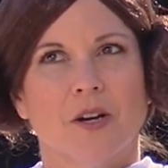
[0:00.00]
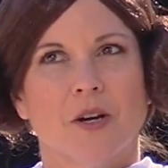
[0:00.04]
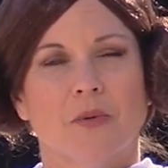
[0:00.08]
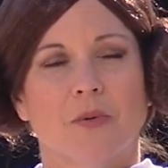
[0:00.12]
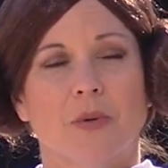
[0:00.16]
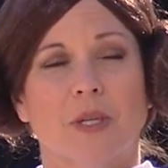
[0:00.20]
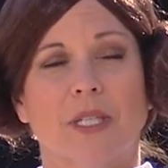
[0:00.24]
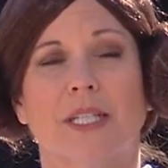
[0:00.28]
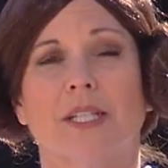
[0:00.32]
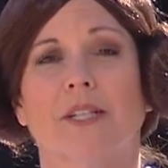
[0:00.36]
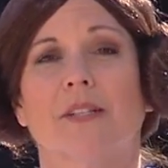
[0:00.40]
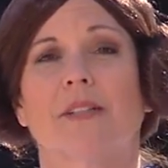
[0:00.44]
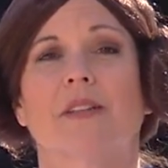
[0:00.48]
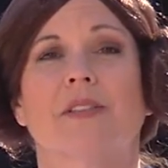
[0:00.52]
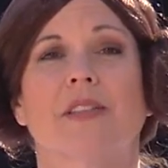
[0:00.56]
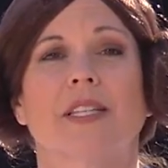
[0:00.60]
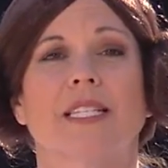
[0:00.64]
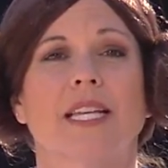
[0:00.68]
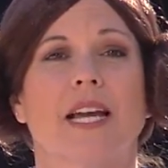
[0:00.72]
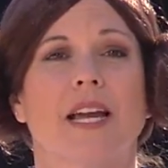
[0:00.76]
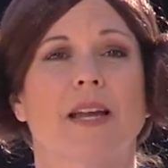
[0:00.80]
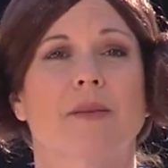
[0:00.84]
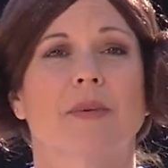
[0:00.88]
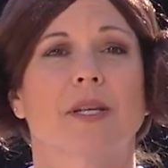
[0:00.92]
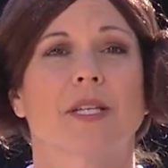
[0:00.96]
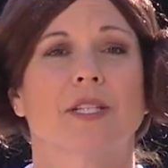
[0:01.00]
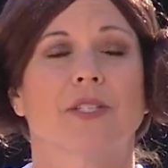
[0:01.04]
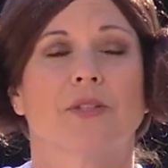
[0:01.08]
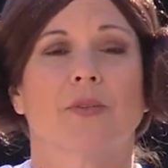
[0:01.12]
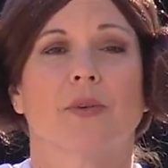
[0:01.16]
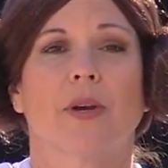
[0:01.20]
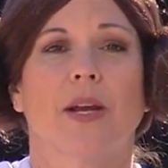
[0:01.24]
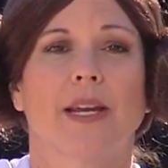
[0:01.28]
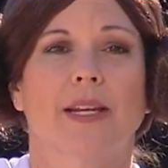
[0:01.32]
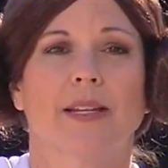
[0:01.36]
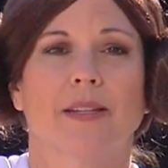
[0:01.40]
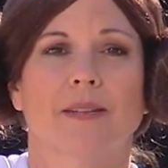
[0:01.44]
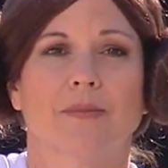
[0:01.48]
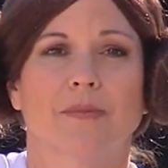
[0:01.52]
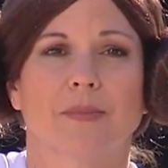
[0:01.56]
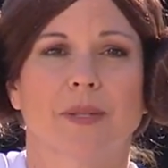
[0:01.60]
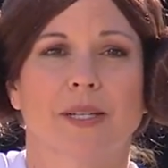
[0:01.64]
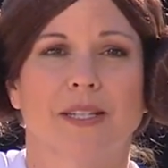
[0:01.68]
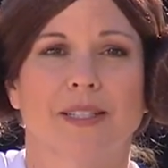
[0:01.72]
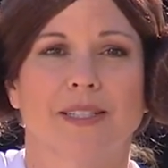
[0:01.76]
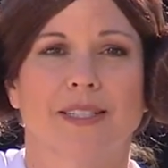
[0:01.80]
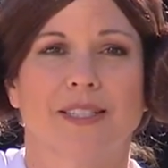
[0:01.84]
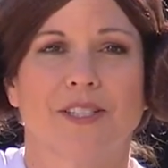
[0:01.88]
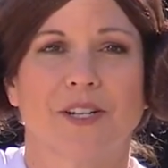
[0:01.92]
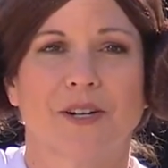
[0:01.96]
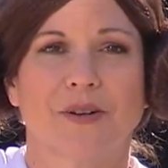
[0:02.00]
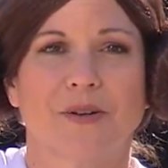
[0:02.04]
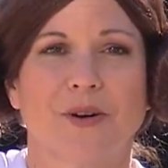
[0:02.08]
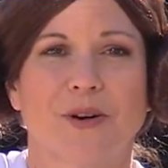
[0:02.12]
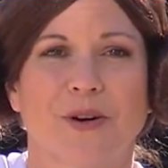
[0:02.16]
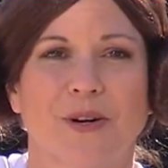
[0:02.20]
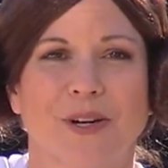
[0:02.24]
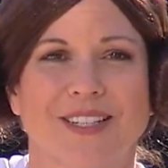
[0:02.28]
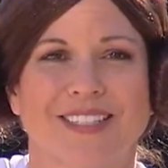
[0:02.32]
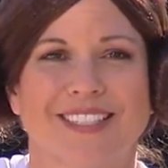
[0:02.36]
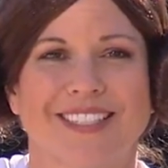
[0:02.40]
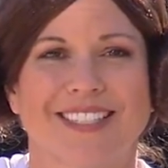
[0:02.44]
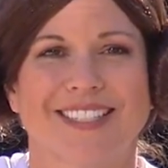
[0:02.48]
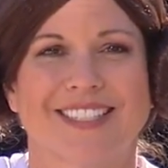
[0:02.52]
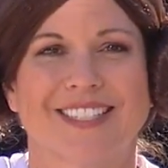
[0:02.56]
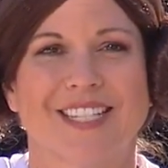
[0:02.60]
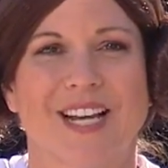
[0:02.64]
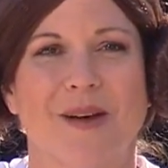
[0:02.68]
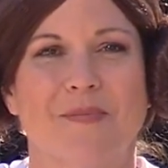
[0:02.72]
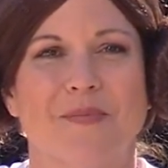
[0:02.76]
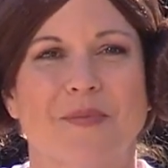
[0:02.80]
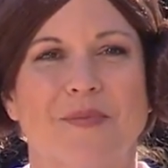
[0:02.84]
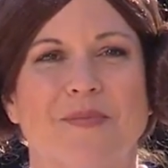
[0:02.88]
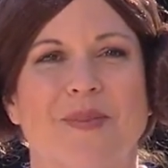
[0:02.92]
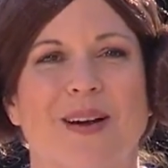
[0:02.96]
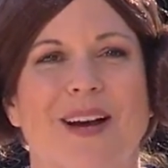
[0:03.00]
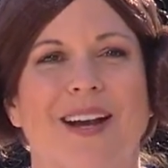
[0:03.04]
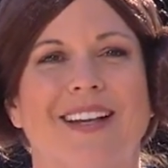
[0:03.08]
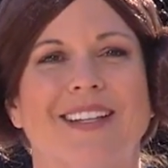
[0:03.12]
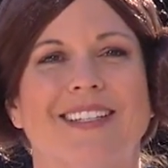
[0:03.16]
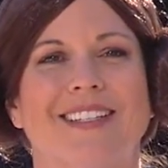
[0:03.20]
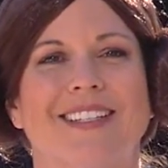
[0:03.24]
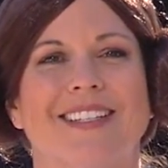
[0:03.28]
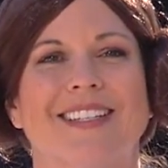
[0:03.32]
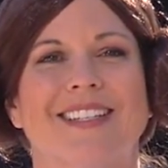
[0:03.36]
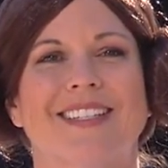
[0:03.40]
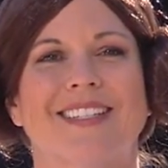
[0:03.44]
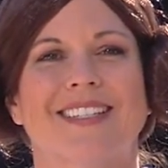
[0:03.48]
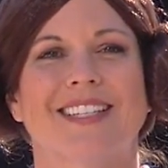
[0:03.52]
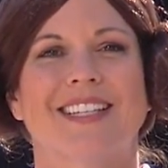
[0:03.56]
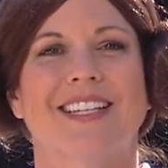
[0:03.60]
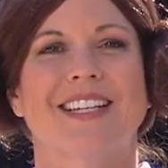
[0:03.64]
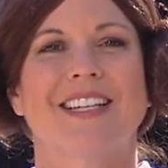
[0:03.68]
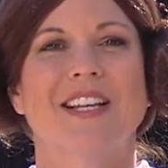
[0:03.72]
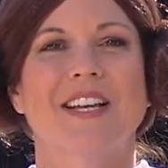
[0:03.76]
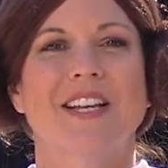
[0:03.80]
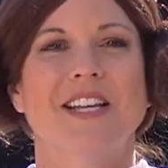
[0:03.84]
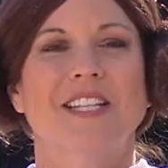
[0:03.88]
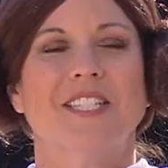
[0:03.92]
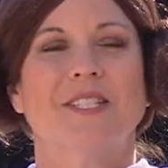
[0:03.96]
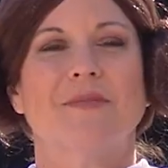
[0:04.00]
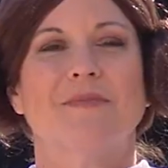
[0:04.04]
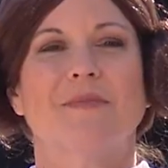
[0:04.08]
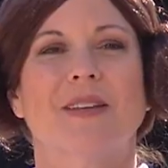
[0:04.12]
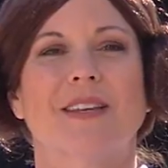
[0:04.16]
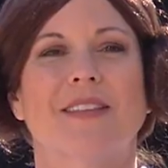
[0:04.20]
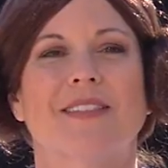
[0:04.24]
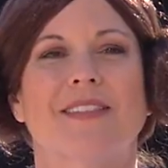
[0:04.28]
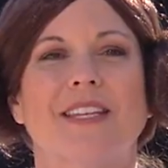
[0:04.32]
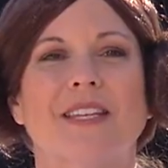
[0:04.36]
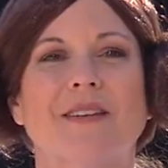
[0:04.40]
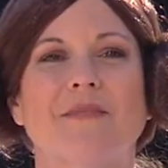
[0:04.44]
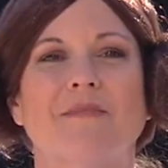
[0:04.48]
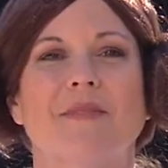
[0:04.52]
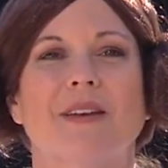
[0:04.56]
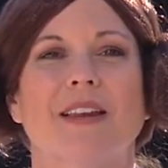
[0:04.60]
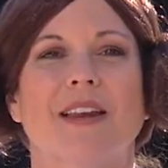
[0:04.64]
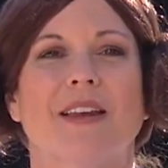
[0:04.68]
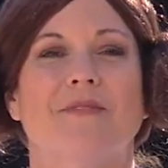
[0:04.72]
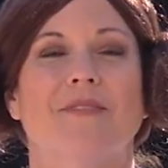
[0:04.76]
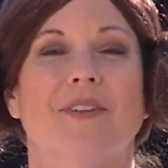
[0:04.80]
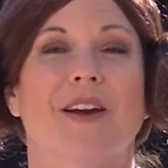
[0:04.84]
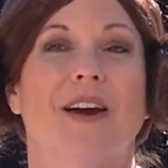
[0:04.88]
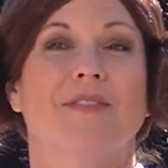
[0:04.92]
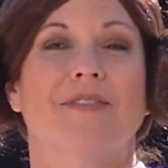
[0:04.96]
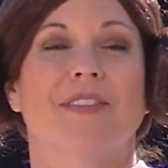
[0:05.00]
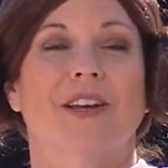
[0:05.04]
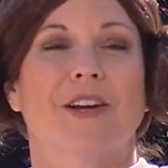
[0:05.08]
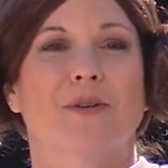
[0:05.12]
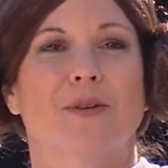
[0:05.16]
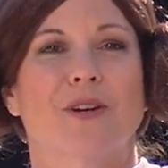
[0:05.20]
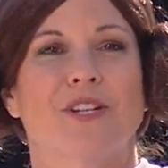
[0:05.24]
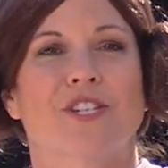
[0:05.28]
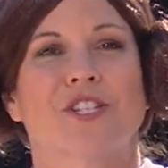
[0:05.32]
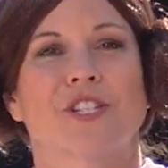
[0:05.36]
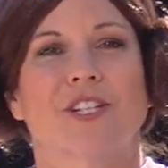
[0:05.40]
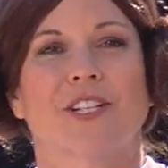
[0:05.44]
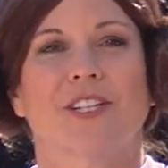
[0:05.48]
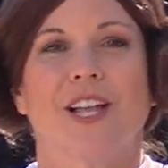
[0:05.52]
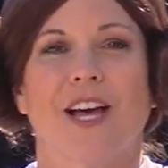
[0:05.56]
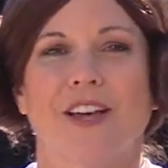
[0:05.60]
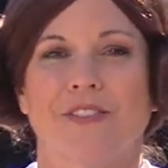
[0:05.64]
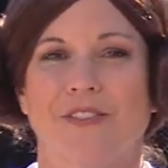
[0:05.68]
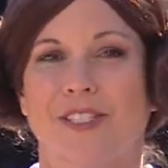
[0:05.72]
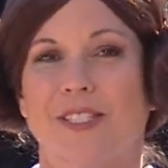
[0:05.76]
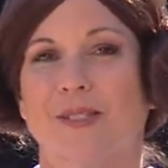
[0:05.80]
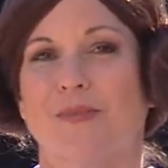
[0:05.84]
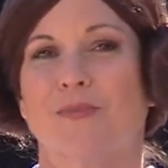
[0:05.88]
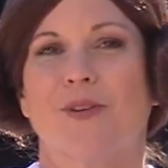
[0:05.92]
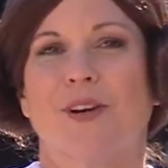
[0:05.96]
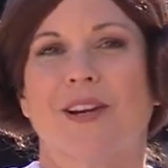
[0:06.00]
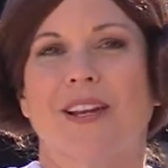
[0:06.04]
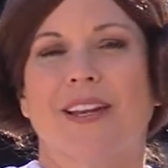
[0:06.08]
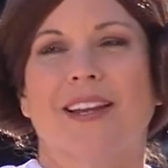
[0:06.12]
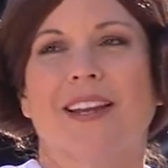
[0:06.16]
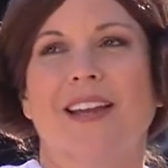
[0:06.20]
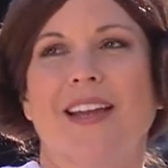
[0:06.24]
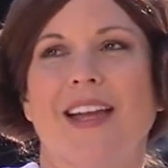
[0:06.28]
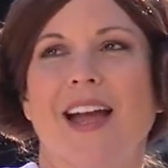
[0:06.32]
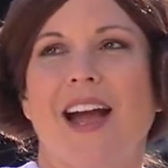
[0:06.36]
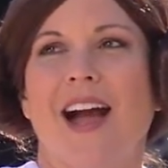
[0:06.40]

Well, clearly the timing is great because Star Wars is top of mind and it's a big theme, and I've gotten that question a lot this morning.